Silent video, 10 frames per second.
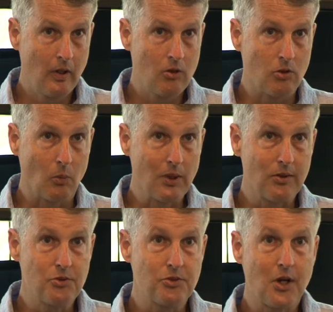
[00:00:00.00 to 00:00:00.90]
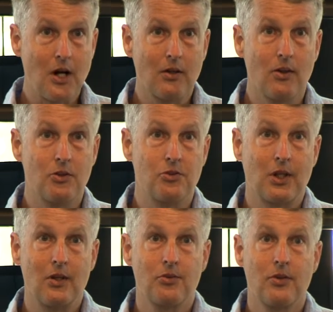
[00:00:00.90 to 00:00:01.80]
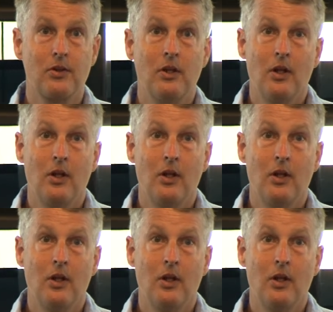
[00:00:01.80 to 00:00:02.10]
So with the start of the season,